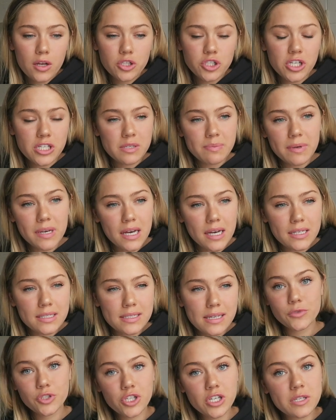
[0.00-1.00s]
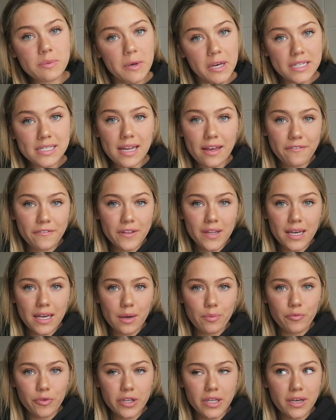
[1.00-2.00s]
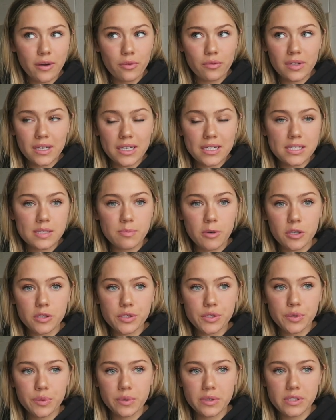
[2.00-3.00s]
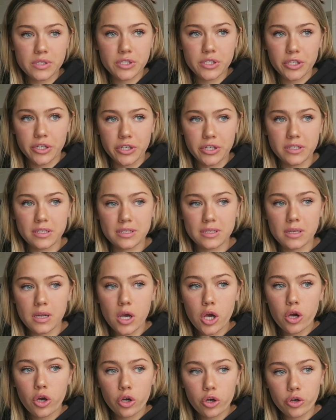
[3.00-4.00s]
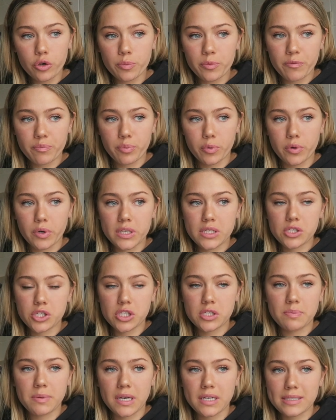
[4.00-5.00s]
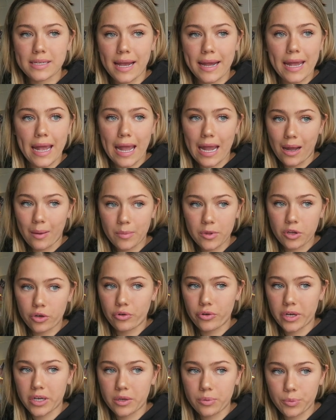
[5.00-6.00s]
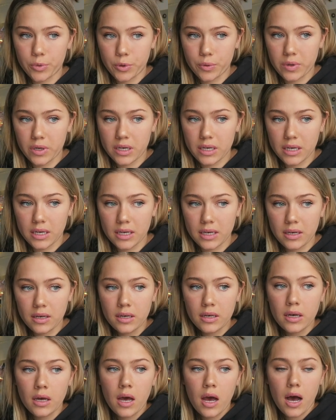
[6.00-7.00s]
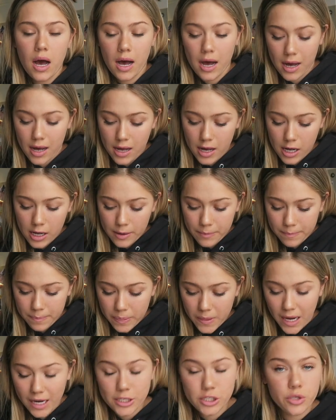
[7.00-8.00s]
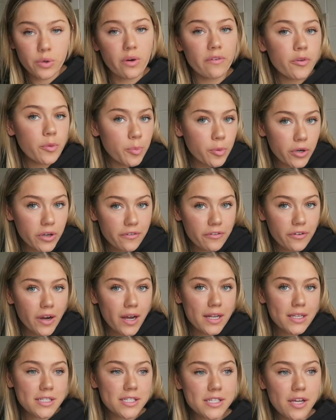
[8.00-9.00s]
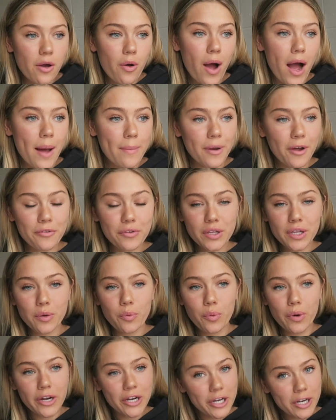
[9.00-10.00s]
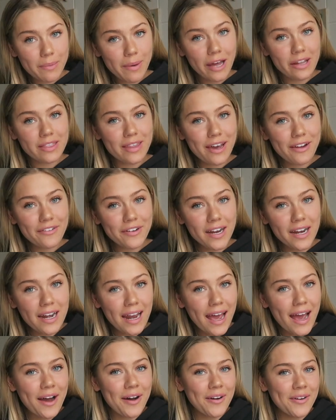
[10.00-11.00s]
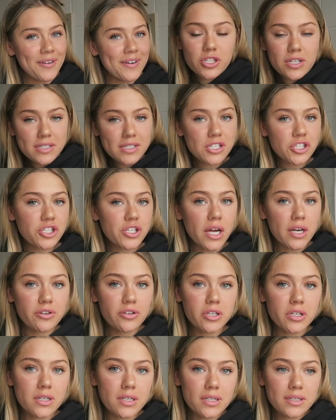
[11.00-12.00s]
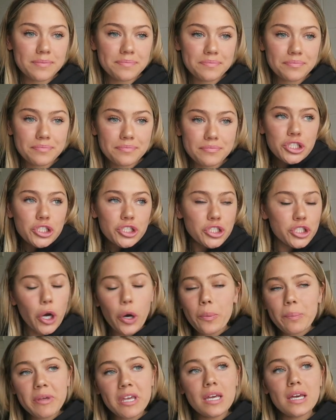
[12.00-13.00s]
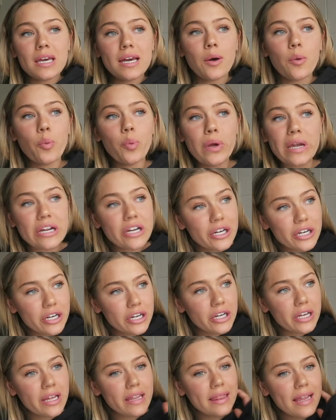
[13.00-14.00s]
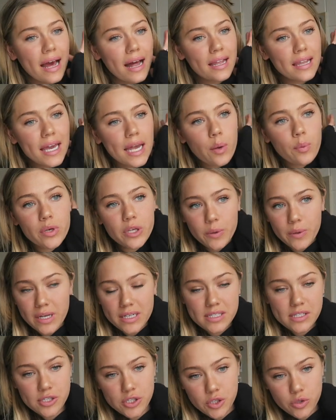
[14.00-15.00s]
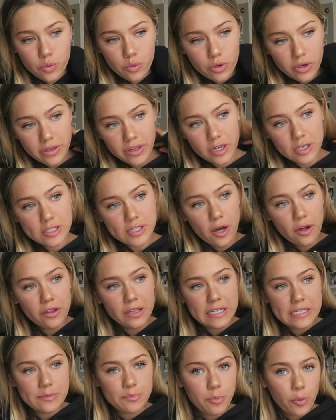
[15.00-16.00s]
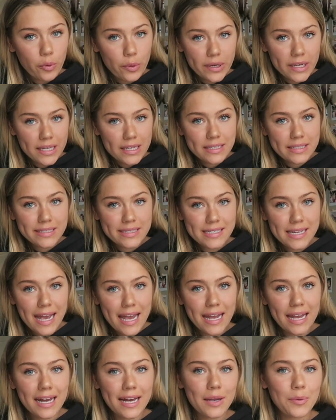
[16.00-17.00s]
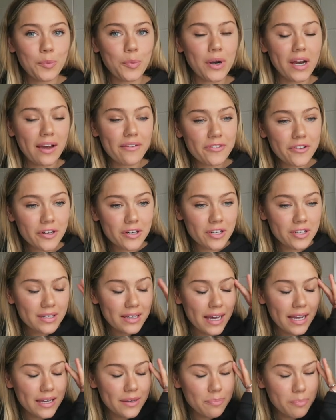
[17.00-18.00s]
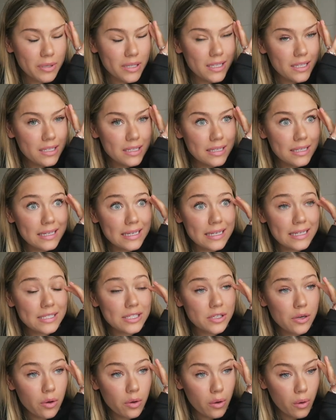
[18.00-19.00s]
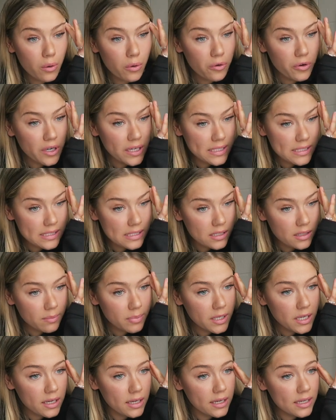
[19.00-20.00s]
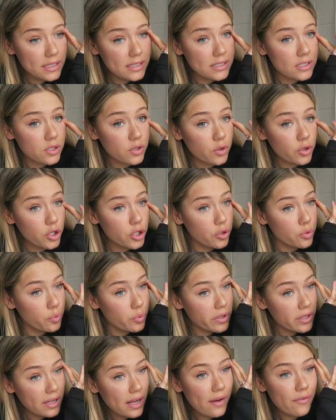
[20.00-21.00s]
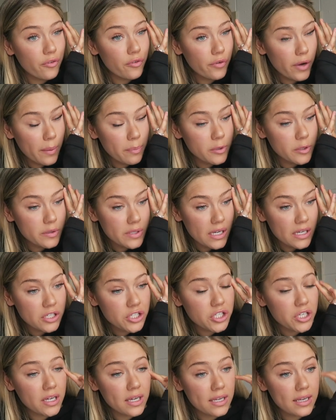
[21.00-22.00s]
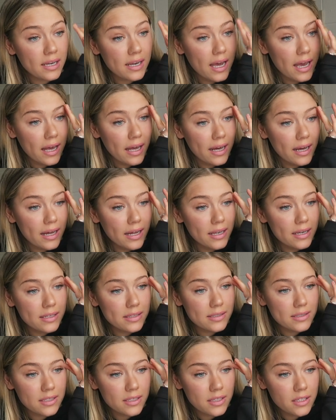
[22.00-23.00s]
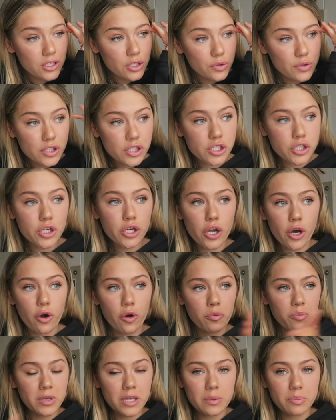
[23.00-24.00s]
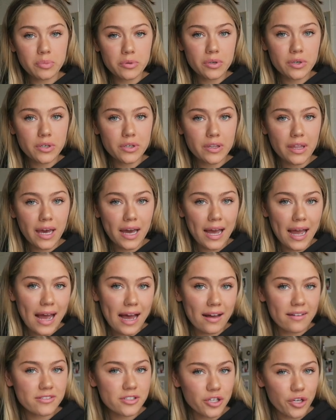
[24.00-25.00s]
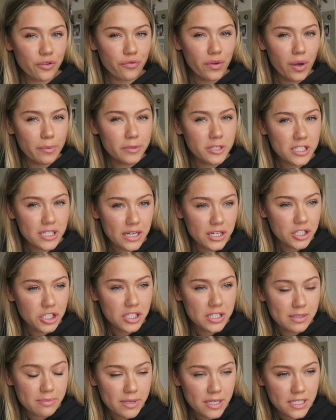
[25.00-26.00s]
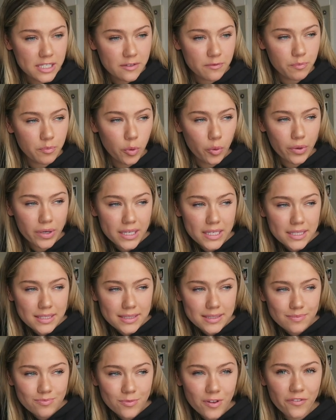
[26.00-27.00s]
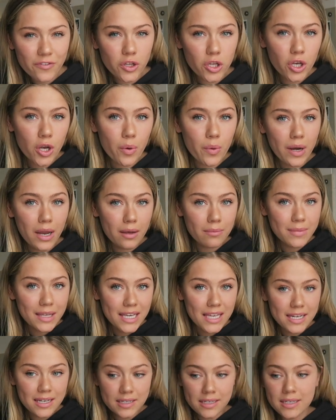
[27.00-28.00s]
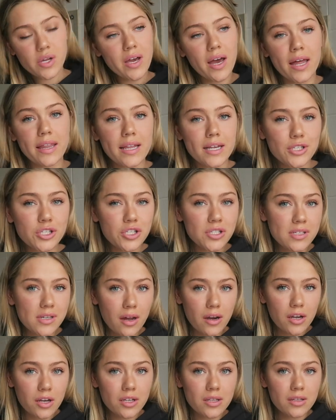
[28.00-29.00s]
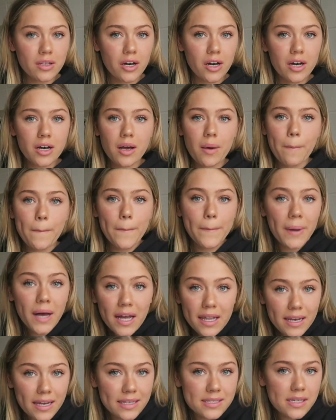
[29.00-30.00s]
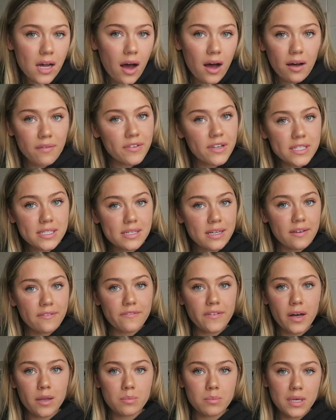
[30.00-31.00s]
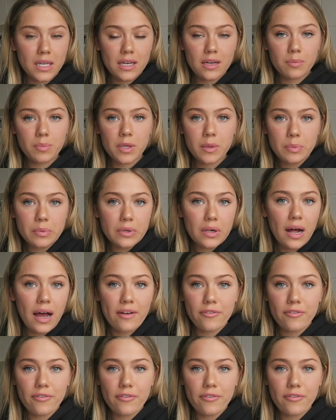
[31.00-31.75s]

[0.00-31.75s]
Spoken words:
Just because I feel like I'm really only exposed to a certain group of boys just because I am in the Greek community. I do have a boyfriend, so I'm not really worried about that right now. Just in general, don't be weird that like when you get to school there's all these boys and whatever, like please don't go crazy because you will have a reputation and you just know people that have certain reputations because of boys. You know what I mean? So yeah, that's just not a good look, but it's obviously fun meeting people.